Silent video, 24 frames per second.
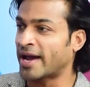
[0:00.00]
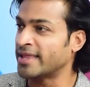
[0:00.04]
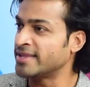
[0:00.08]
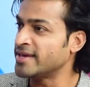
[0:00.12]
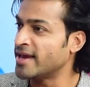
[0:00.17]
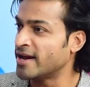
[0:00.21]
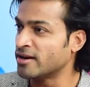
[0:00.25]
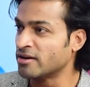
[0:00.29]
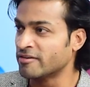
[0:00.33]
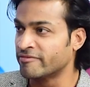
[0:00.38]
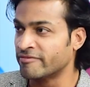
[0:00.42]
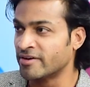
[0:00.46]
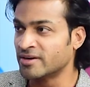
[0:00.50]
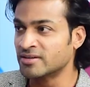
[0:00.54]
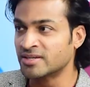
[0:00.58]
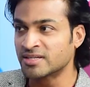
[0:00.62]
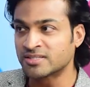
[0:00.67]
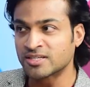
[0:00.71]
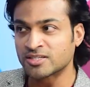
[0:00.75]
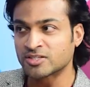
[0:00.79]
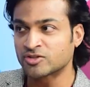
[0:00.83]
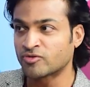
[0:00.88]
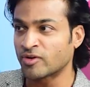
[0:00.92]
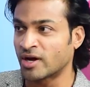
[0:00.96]
by the end of it,
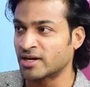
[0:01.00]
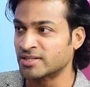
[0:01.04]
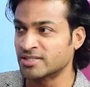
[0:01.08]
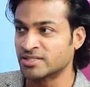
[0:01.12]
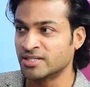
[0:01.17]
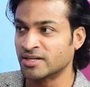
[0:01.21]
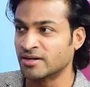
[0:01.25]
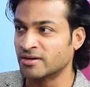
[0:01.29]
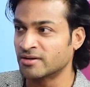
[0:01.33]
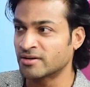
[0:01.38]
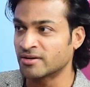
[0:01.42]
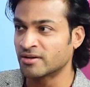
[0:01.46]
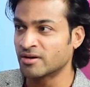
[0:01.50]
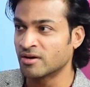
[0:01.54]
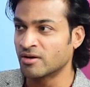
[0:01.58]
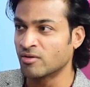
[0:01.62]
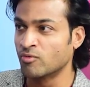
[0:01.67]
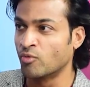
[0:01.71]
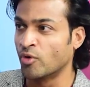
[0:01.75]
this is transient.